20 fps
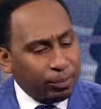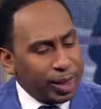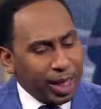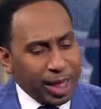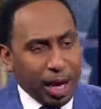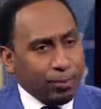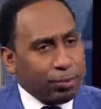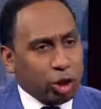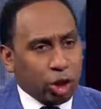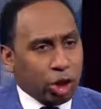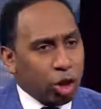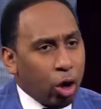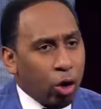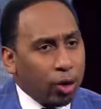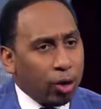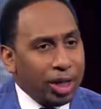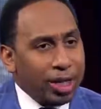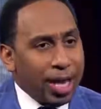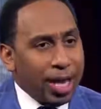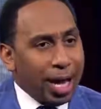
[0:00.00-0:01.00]
And I'm
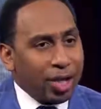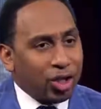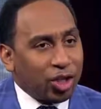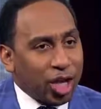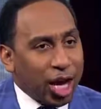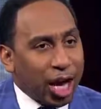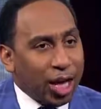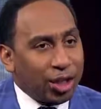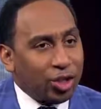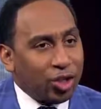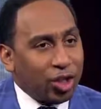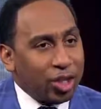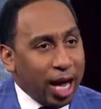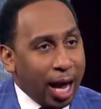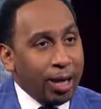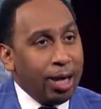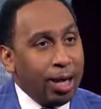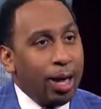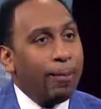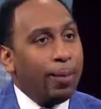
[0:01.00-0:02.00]
certainly not challenging that.